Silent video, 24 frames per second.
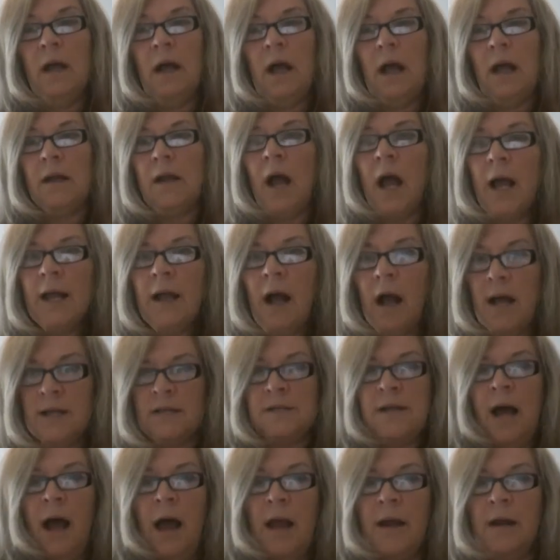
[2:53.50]
And I got
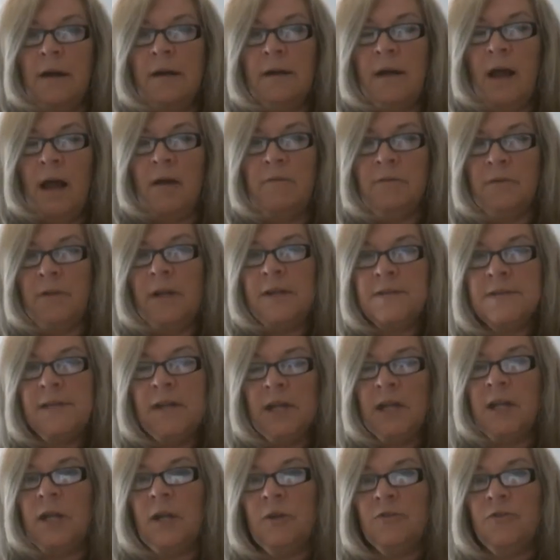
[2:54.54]
tired of
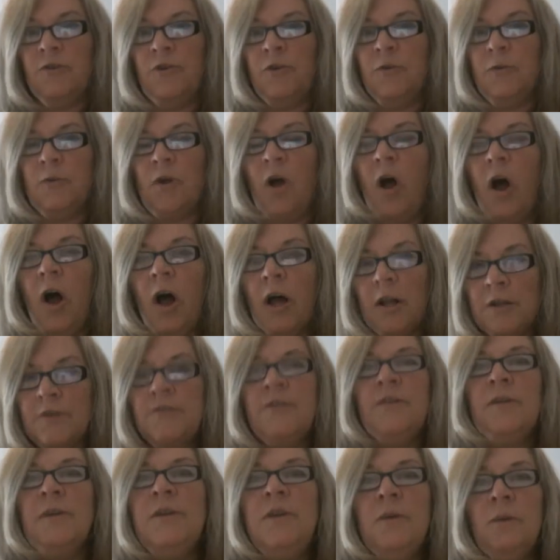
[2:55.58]
listening to
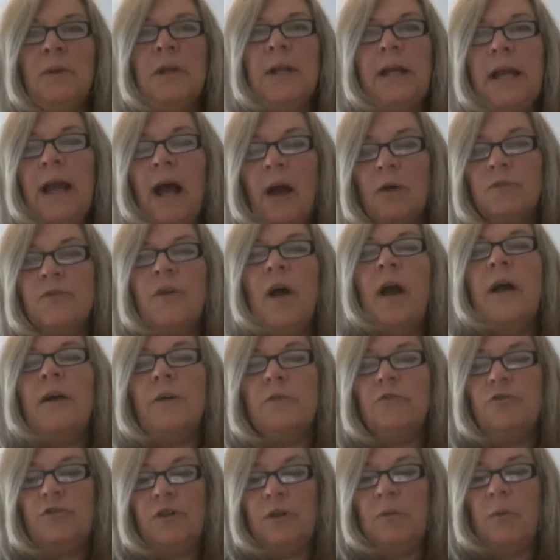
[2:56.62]
continually how
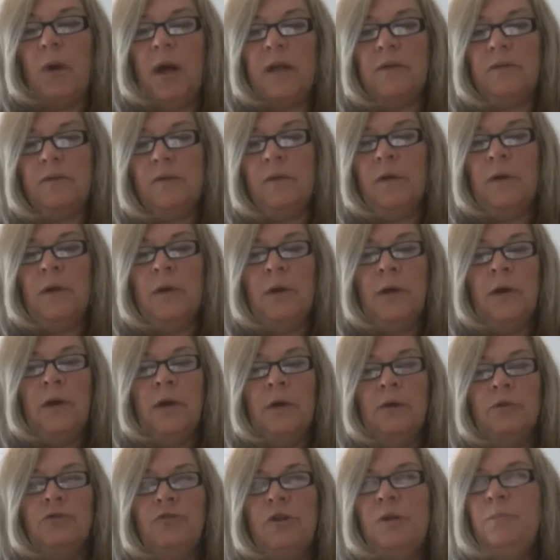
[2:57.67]
tired she was.
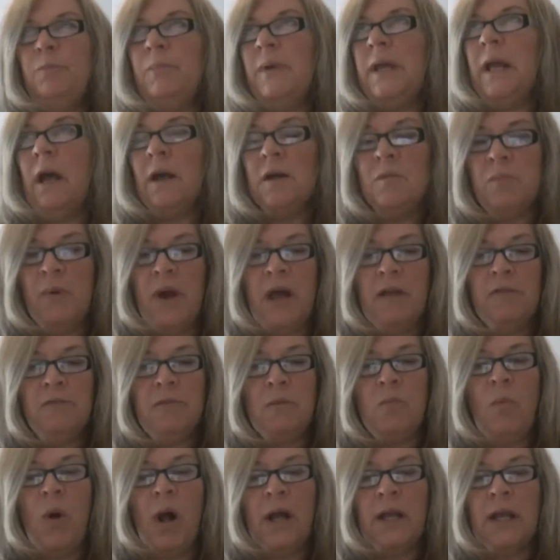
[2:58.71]
She'd be out of breath
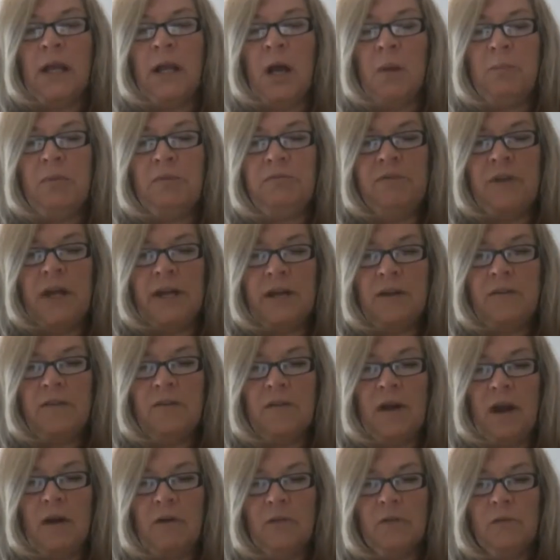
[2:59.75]
from walking up a flight of
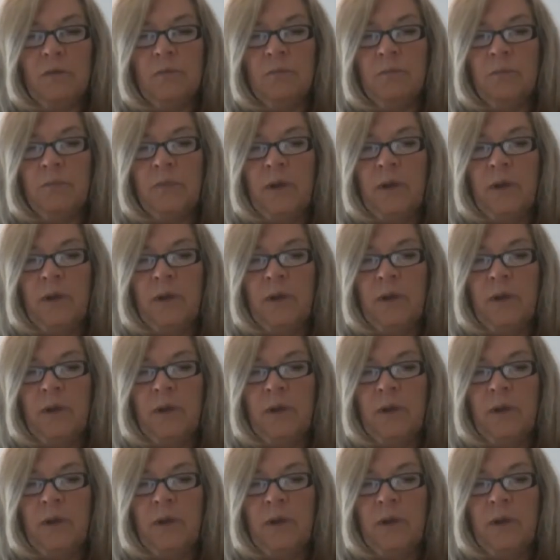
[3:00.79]
stairs.